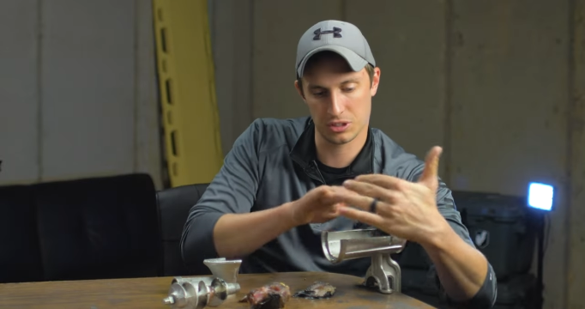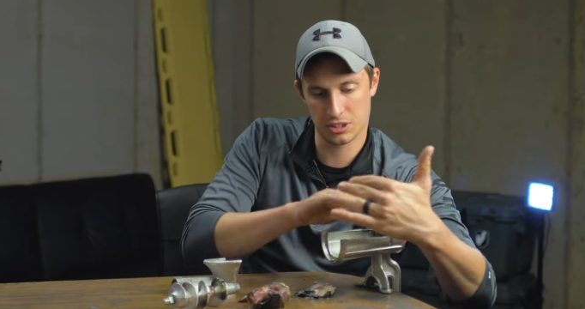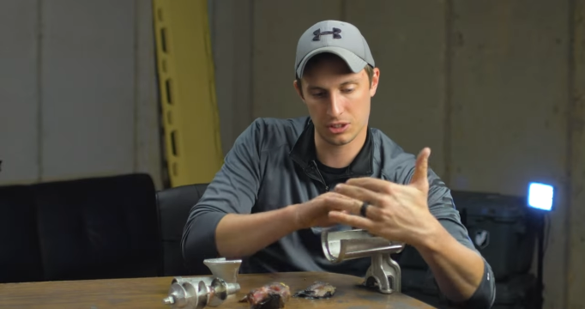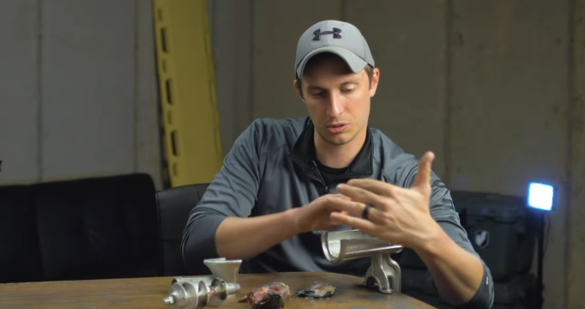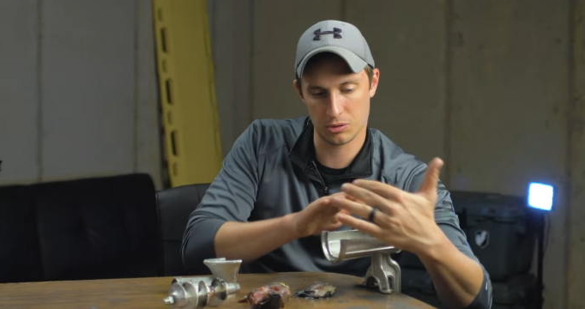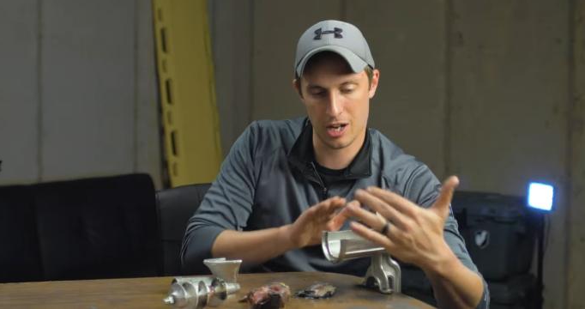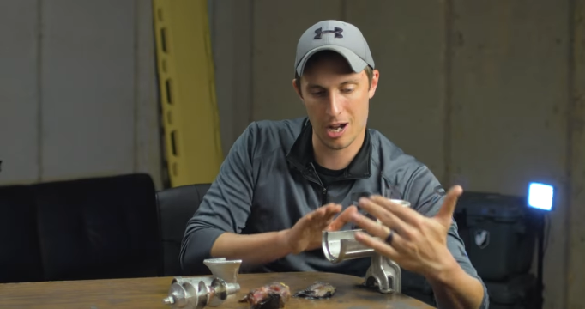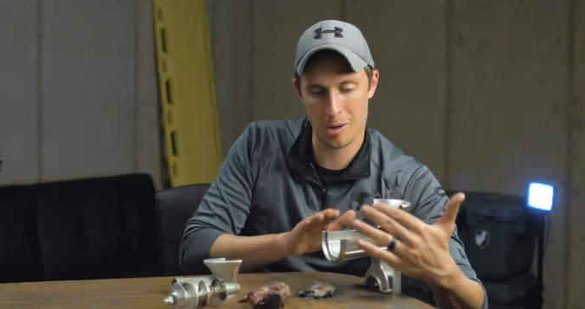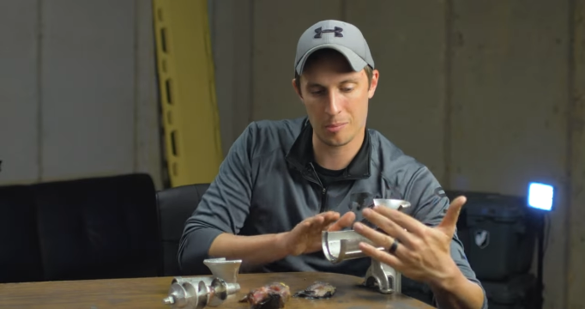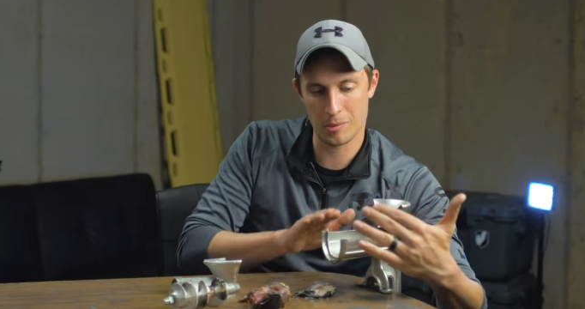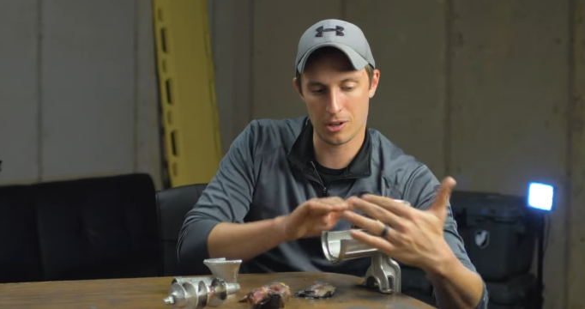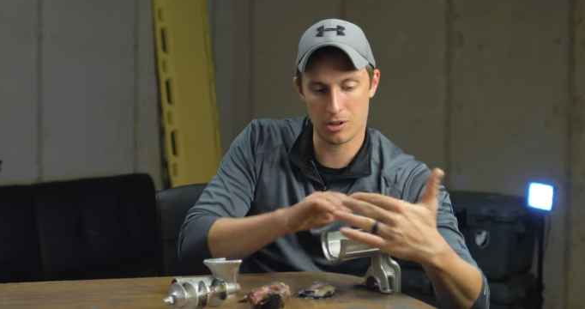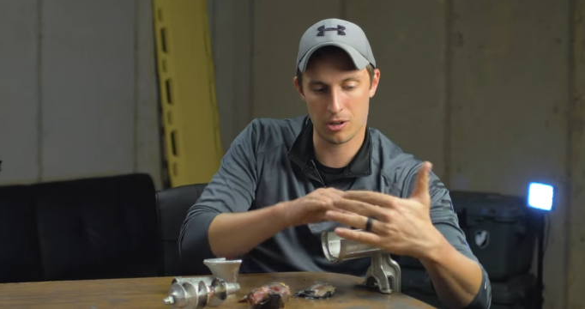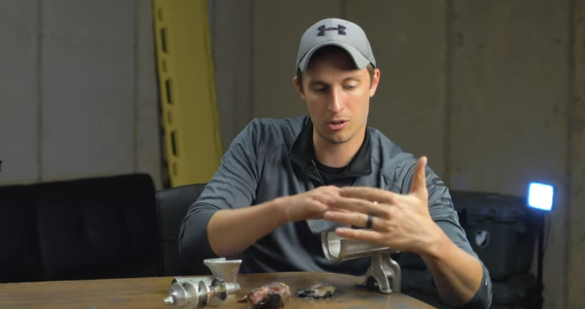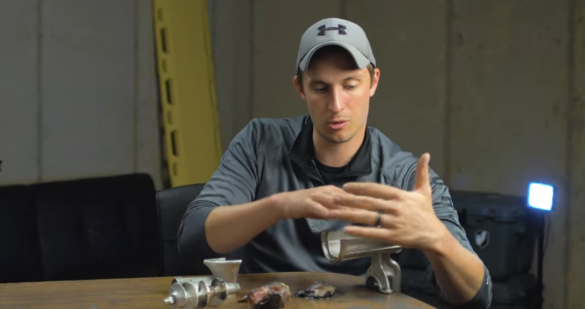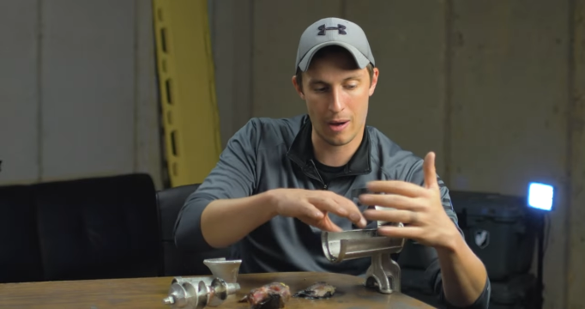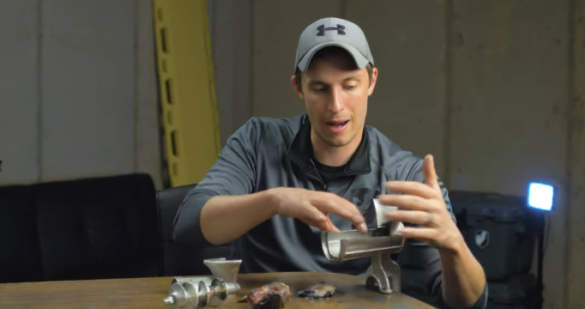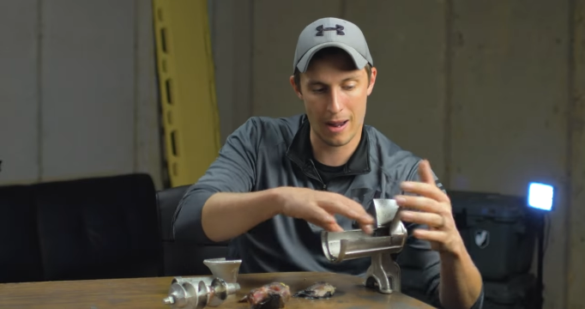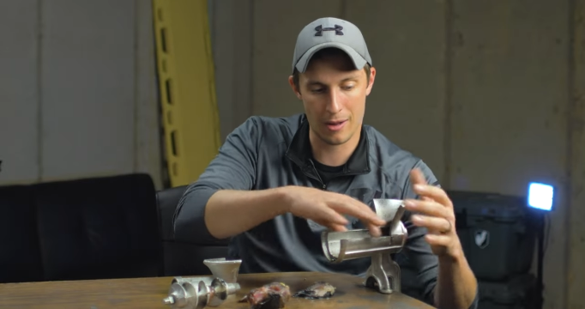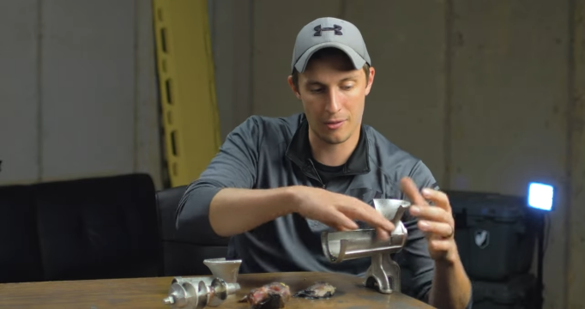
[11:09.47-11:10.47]
still coming
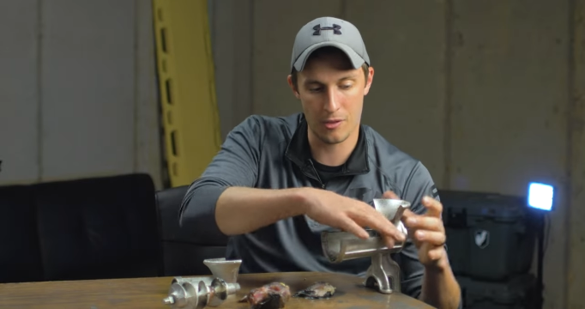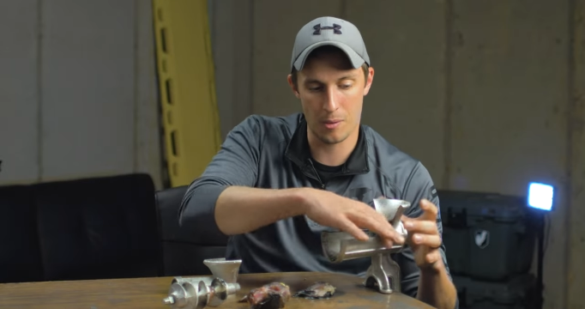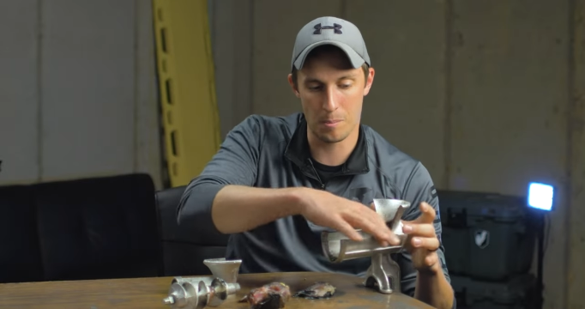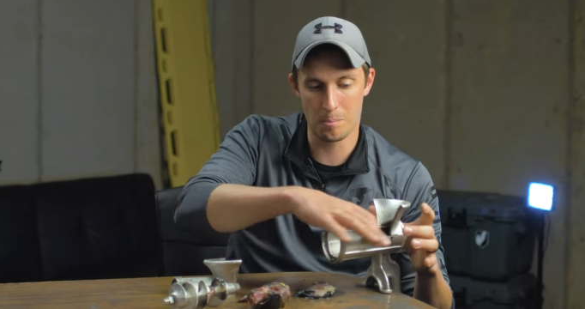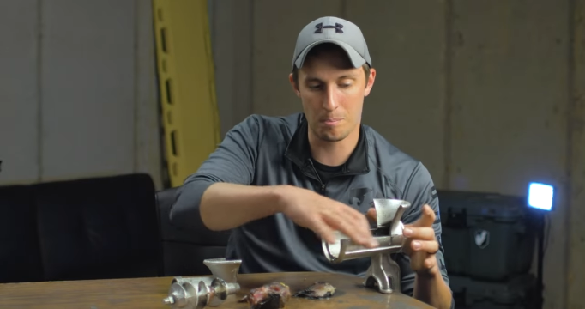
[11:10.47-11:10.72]
around the